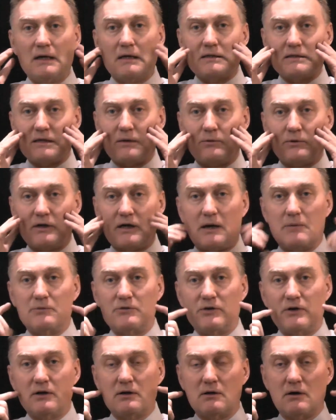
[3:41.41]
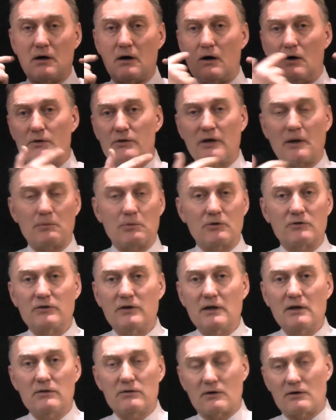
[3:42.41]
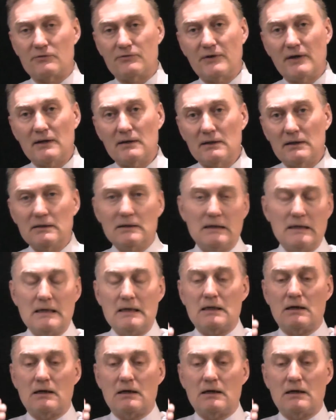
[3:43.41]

Someone comes in, all the upper teeth are failing,